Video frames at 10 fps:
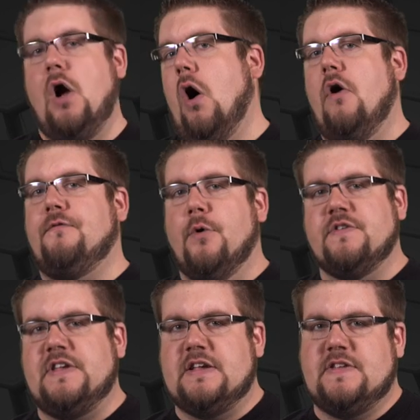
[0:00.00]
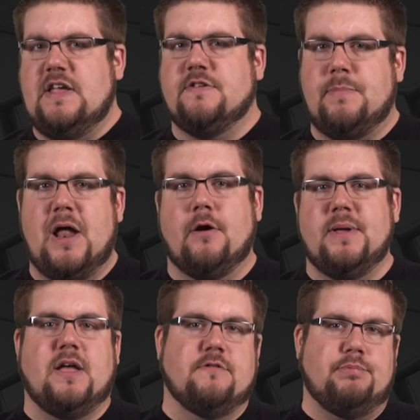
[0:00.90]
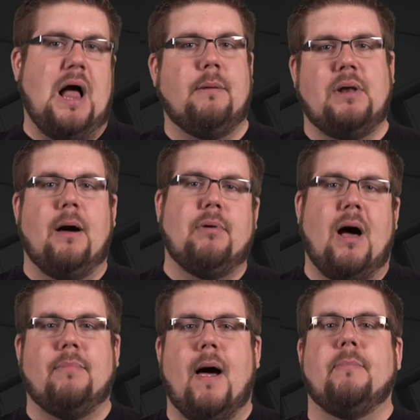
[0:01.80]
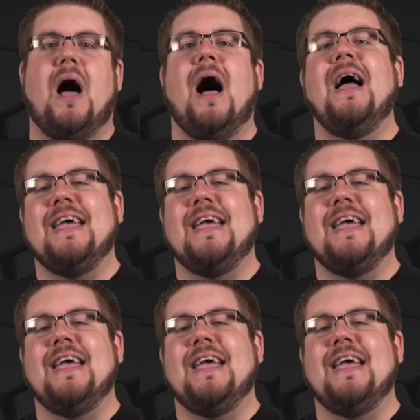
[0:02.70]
oh, 460 is better because blah, blah, blah, blah, blah.